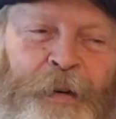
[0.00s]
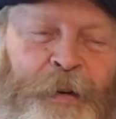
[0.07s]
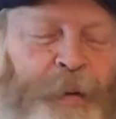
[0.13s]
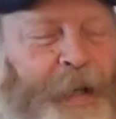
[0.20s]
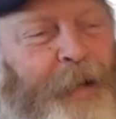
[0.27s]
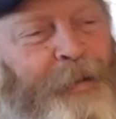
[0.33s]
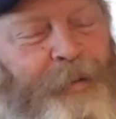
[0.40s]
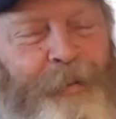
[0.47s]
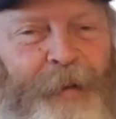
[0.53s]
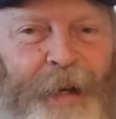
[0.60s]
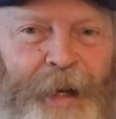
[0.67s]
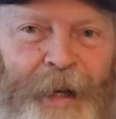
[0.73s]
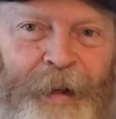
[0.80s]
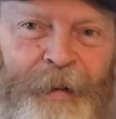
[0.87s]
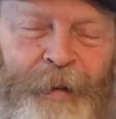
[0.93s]
Well, I
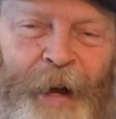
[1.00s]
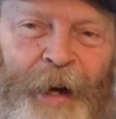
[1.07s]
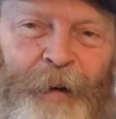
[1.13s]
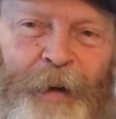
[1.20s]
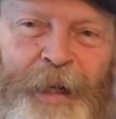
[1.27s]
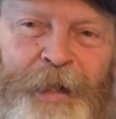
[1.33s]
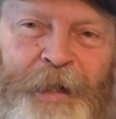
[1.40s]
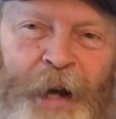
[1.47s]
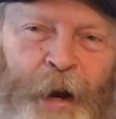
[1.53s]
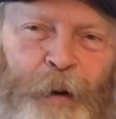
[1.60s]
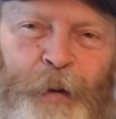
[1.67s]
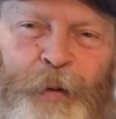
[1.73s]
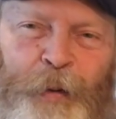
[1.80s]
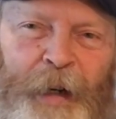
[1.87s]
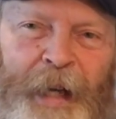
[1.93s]
don't guess
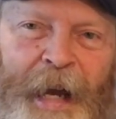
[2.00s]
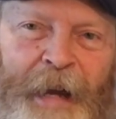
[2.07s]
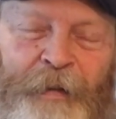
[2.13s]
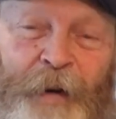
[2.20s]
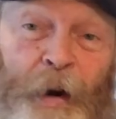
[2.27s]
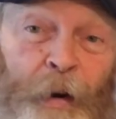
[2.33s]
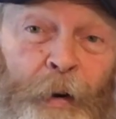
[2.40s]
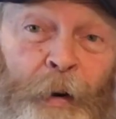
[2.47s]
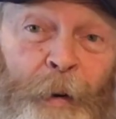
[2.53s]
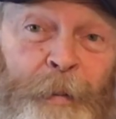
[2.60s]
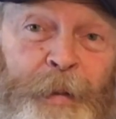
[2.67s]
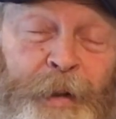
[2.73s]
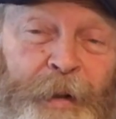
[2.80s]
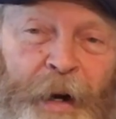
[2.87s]
dogs really have arms.